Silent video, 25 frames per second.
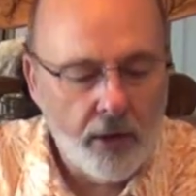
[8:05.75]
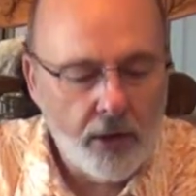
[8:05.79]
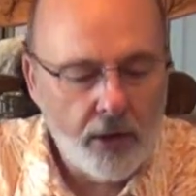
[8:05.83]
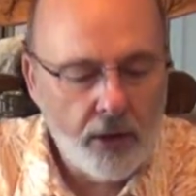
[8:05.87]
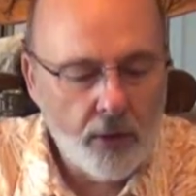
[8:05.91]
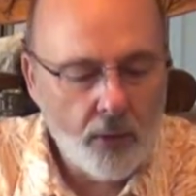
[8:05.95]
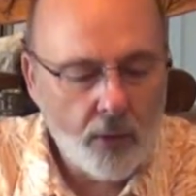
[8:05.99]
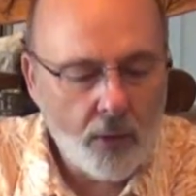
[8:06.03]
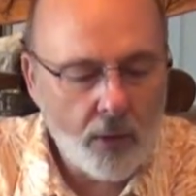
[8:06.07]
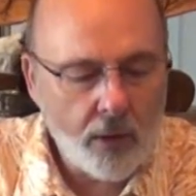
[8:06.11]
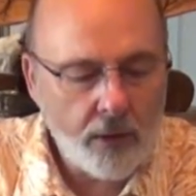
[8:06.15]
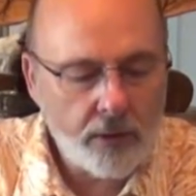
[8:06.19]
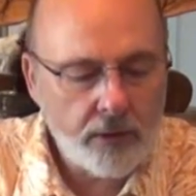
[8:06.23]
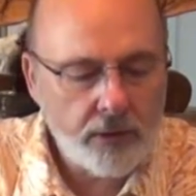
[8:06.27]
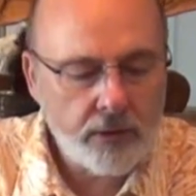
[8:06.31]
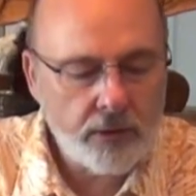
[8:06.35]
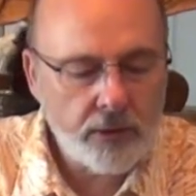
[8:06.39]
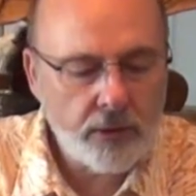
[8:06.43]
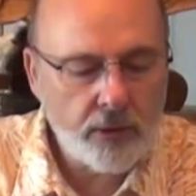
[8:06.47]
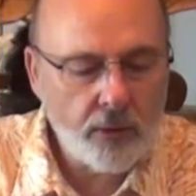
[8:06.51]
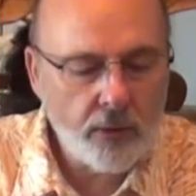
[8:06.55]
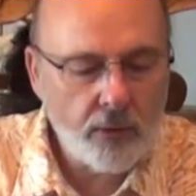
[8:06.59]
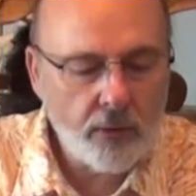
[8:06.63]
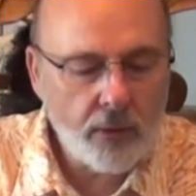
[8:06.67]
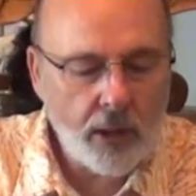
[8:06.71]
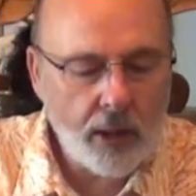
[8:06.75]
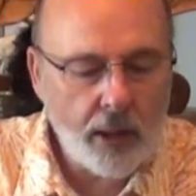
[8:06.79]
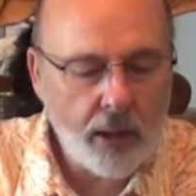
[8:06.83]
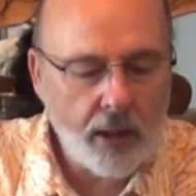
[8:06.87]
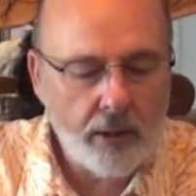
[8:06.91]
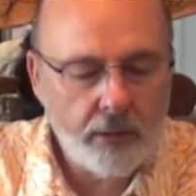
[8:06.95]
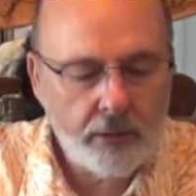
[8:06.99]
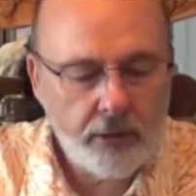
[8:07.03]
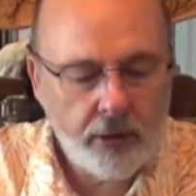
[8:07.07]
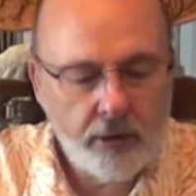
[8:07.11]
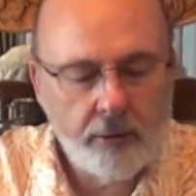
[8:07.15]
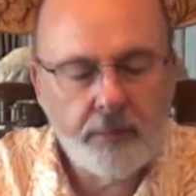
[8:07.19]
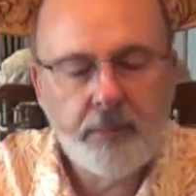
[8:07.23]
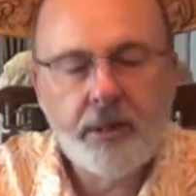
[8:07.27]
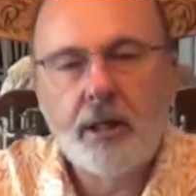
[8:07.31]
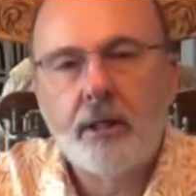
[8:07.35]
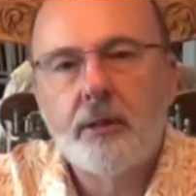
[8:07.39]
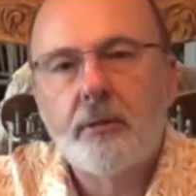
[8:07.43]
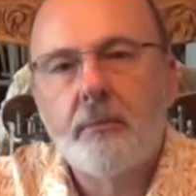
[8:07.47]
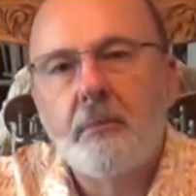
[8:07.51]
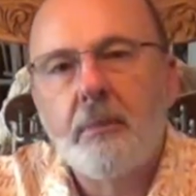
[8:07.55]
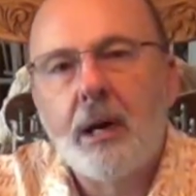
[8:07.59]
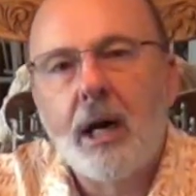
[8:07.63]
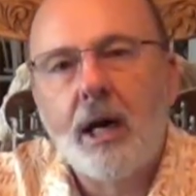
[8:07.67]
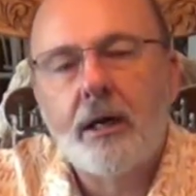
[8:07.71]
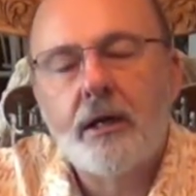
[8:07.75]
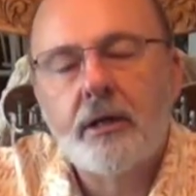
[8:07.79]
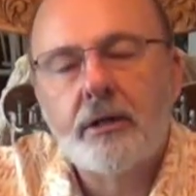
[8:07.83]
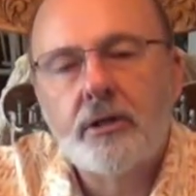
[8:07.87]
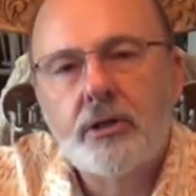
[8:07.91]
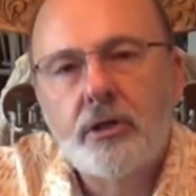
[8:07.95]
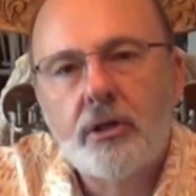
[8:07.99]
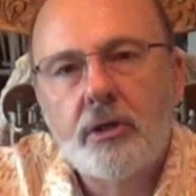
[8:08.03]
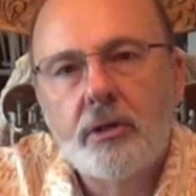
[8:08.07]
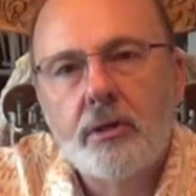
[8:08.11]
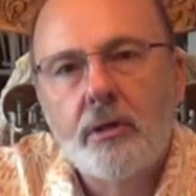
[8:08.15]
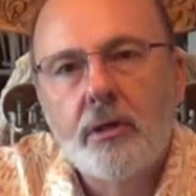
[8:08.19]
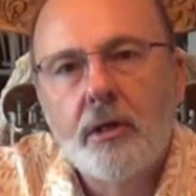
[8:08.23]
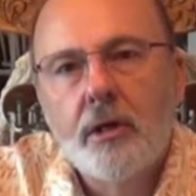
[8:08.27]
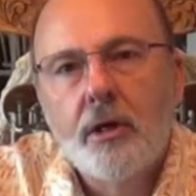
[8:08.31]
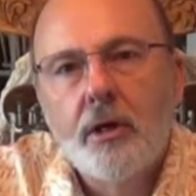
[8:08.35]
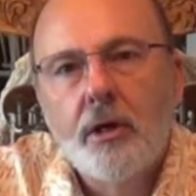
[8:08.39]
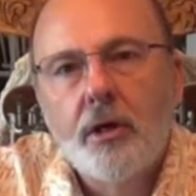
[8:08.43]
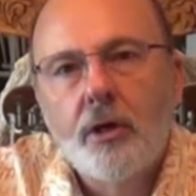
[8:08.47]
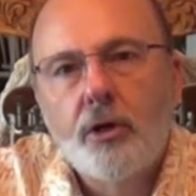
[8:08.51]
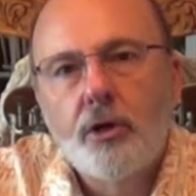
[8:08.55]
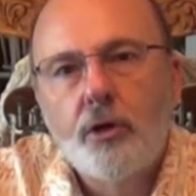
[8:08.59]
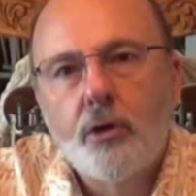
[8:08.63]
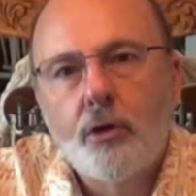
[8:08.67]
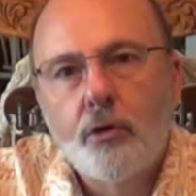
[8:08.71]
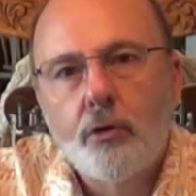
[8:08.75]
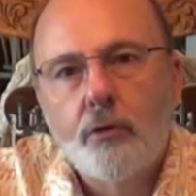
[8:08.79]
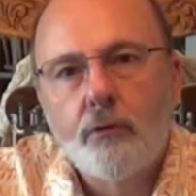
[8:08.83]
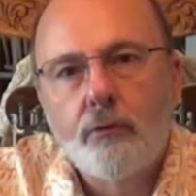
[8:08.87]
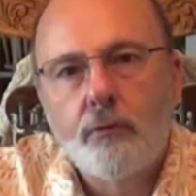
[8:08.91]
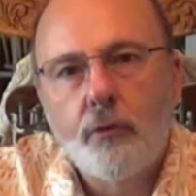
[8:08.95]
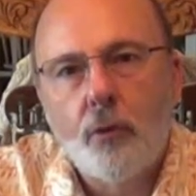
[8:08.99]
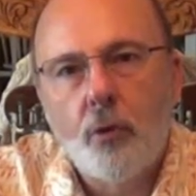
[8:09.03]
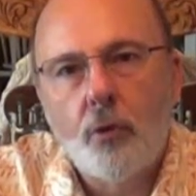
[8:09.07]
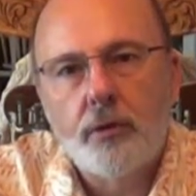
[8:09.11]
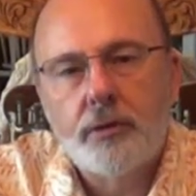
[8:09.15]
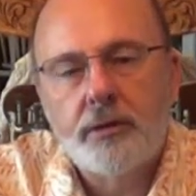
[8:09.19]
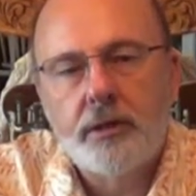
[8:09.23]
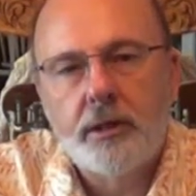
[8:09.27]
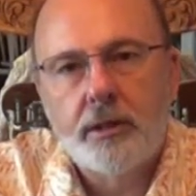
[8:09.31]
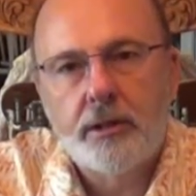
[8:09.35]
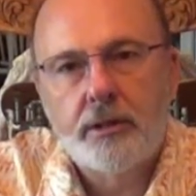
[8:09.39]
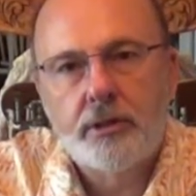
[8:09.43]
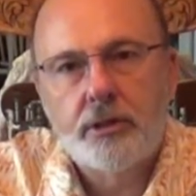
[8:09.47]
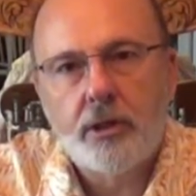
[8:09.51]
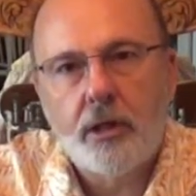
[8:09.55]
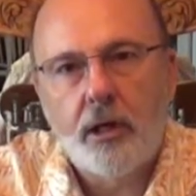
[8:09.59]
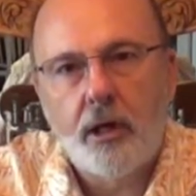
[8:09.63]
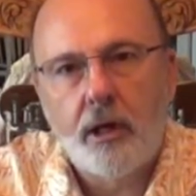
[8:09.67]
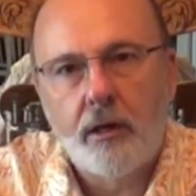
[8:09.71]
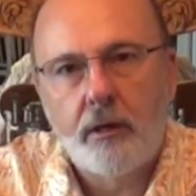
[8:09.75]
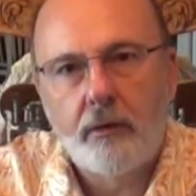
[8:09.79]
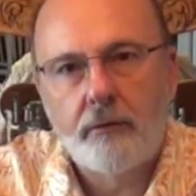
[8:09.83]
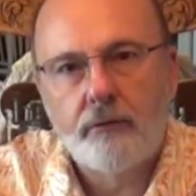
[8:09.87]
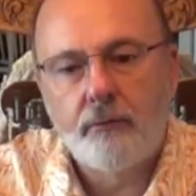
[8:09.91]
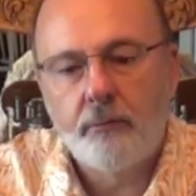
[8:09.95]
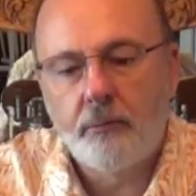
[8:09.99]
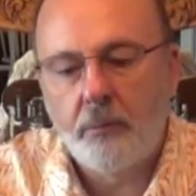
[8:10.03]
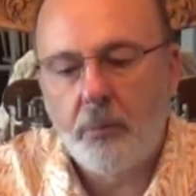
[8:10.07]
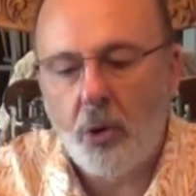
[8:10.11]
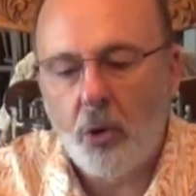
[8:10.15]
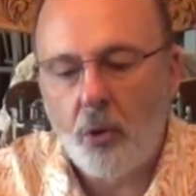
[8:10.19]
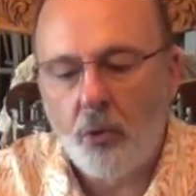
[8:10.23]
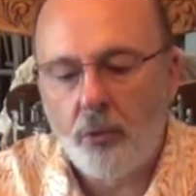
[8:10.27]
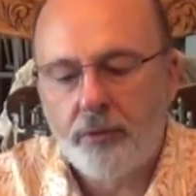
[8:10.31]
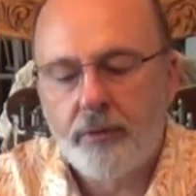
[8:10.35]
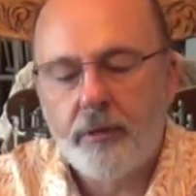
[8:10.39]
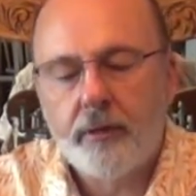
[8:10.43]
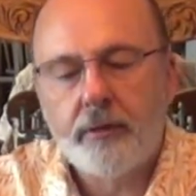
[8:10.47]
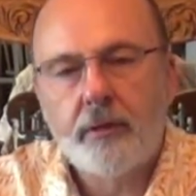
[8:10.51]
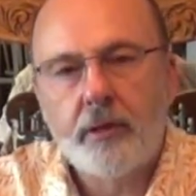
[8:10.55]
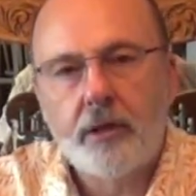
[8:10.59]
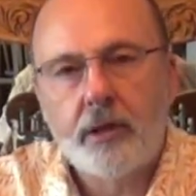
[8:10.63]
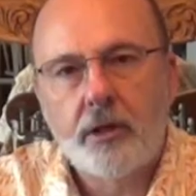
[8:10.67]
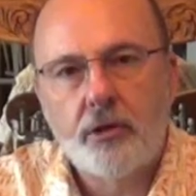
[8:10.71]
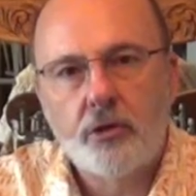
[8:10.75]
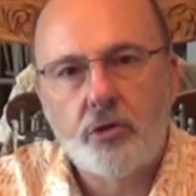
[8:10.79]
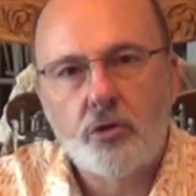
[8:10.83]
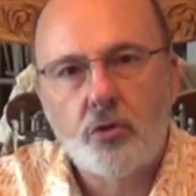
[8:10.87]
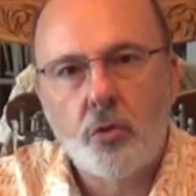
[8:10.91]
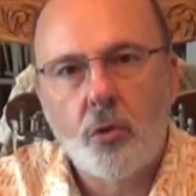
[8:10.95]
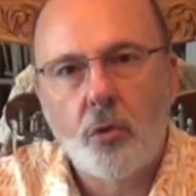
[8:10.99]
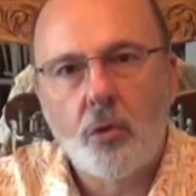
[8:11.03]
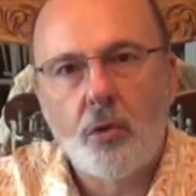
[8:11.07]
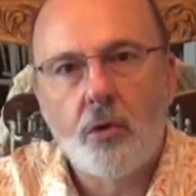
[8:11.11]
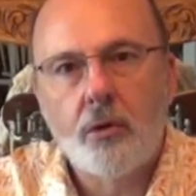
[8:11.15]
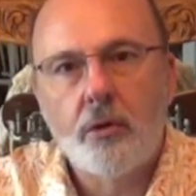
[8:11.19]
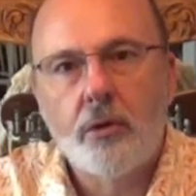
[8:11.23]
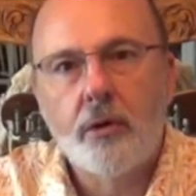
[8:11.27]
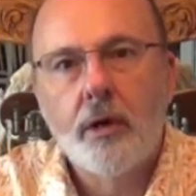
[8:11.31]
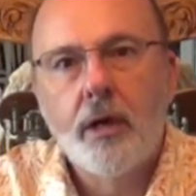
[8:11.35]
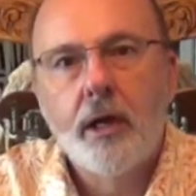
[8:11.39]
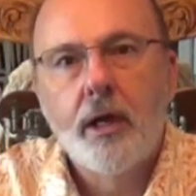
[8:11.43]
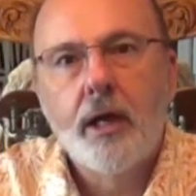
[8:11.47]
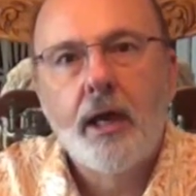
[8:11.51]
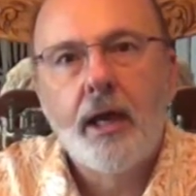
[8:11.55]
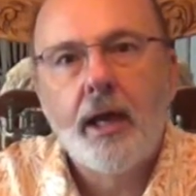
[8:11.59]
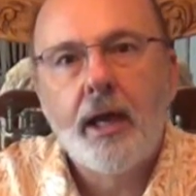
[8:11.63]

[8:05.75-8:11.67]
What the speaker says: You're also going to be able to monitor your voltage of both the controller